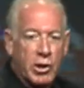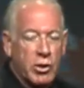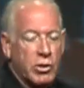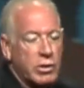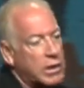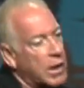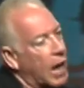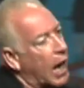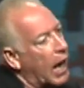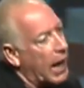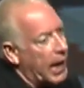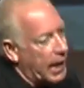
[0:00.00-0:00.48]
your
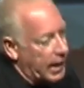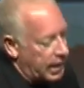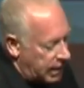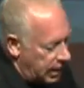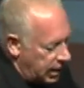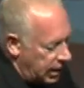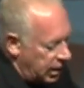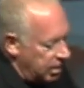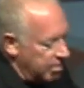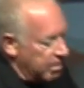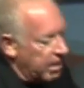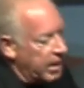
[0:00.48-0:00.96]
diet.
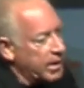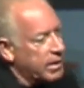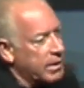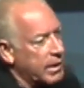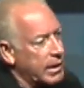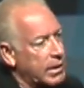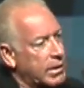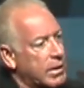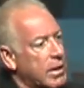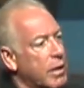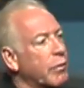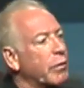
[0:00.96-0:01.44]
You might
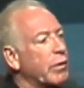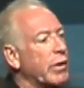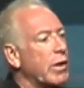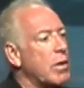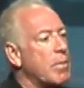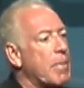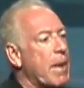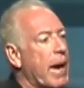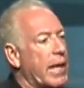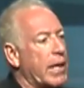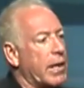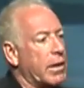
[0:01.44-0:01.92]
think differently
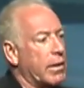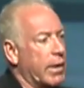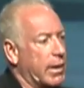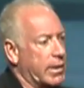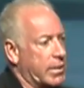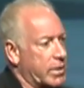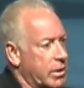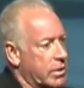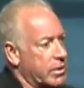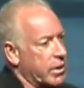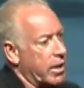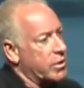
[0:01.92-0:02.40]
about your
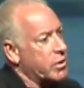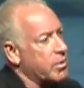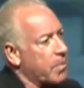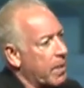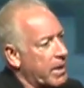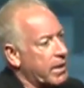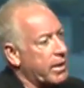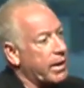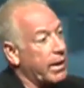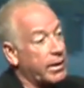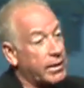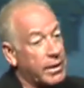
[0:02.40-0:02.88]
exercise. You
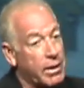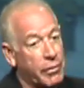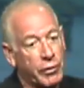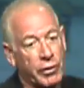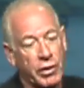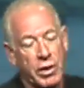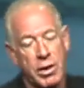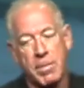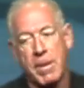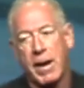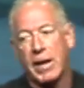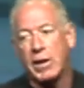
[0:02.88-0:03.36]
might think
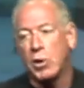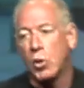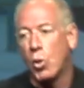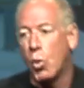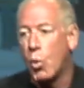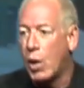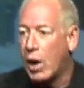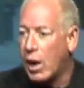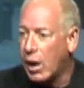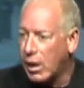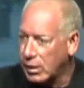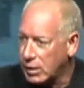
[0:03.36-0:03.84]
differently about your
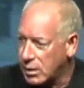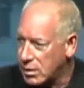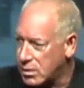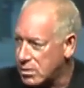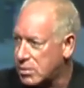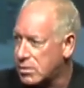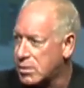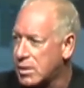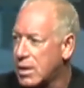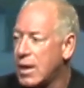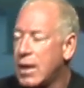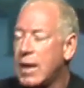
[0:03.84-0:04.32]

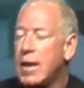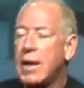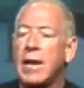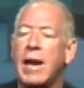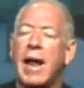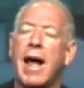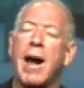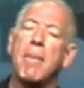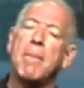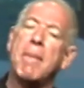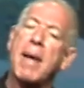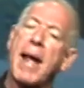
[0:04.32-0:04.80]
wellness.
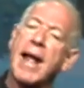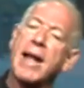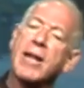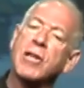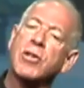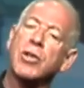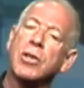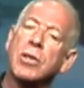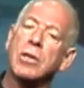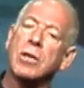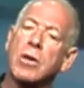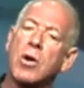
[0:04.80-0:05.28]
Now
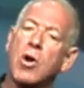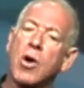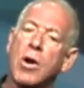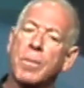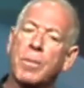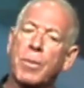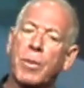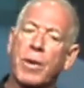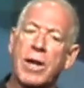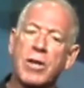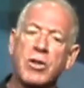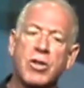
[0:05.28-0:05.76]
imagine a
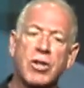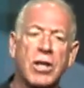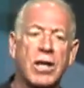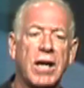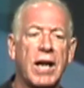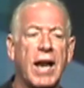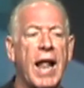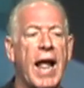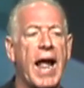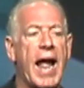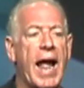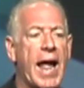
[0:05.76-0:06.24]
corporation
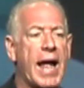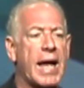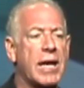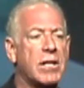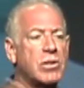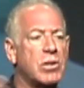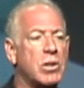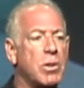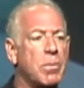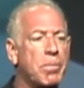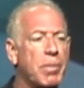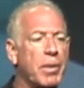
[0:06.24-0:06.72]
that
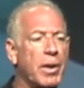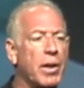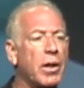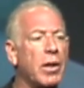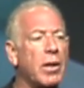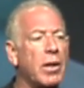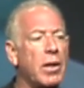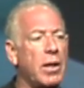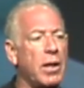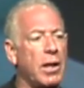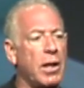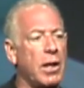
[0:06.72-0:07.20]
has the
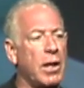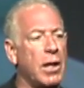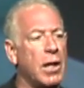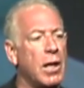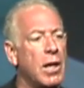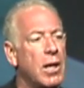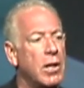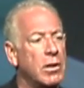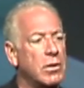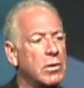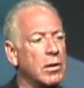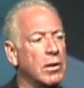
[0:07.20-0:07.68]
ability
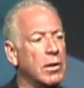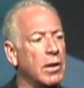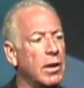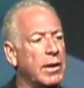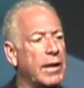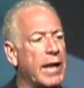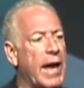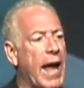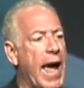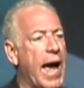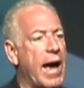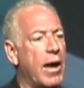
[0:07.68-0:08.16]
to
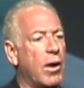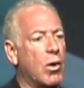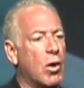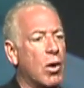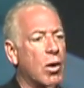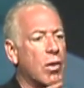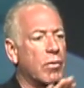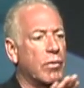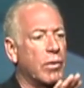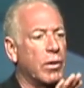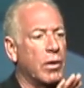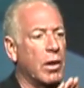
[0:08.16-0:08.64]
look out
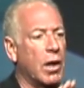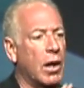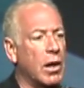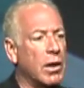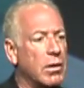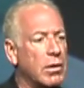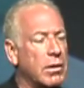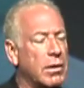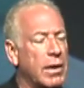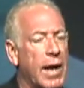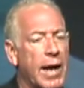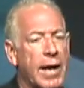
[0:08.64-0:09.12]
over the
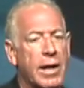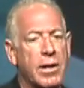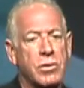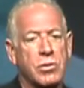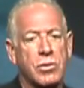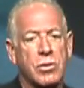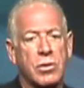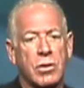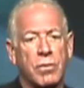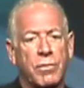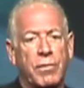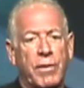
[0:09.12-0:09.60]

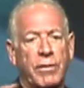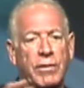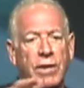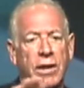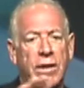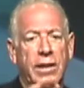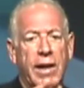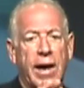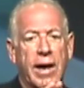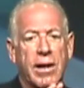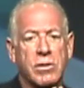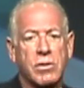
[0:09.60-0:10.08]
100,000 or
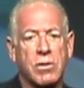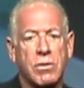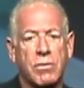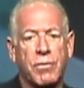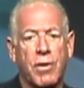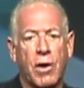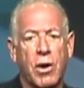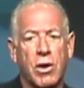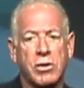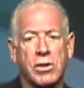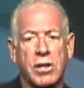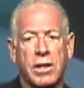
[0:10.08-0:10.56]
50,000
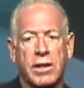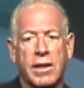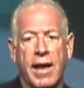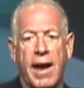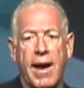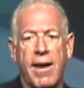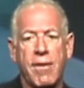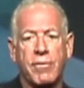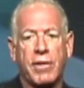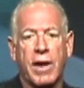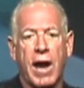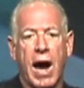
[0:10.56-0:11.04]
folks that
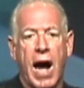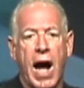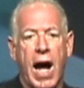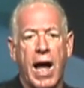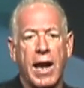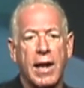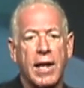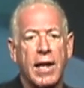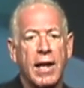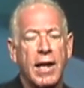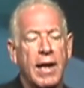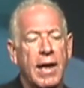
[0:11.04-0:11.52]
they've
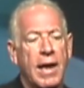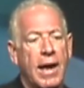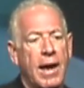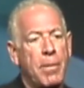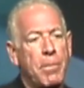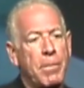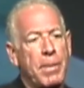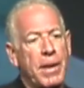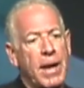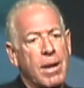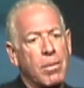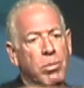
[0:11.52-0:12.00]
got
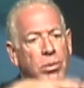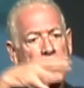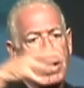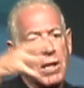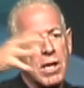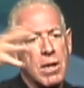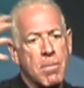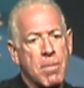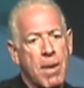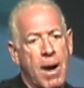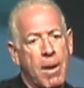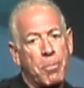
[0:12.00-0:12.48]
and be able to
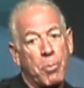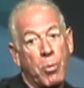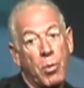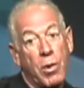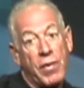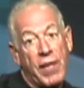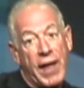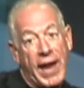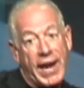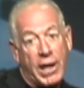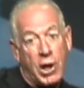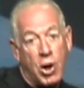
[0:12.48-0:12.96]
come up
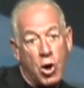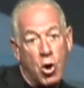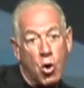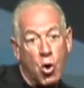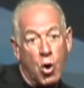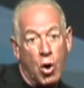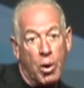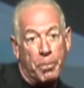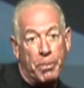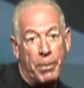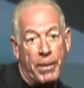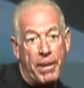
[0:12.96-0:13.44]
with a
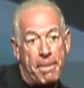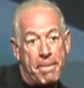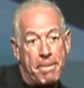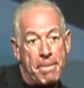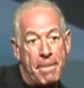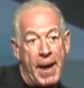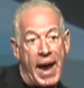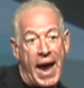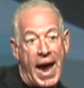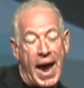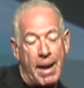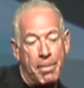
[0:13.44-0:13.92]
corporate
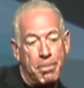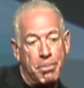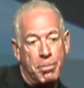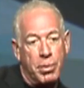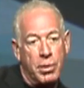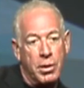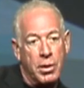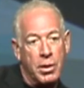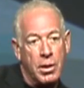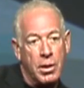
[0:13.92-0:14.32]
map